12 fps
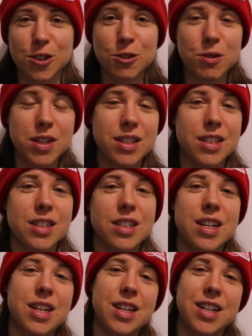Lewis
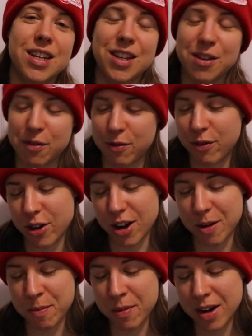
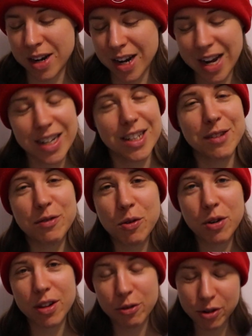from
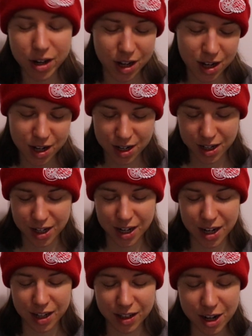1943
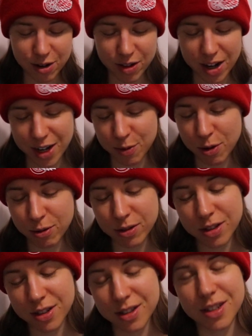in a letter that he
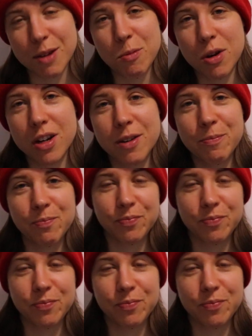wrote to someone,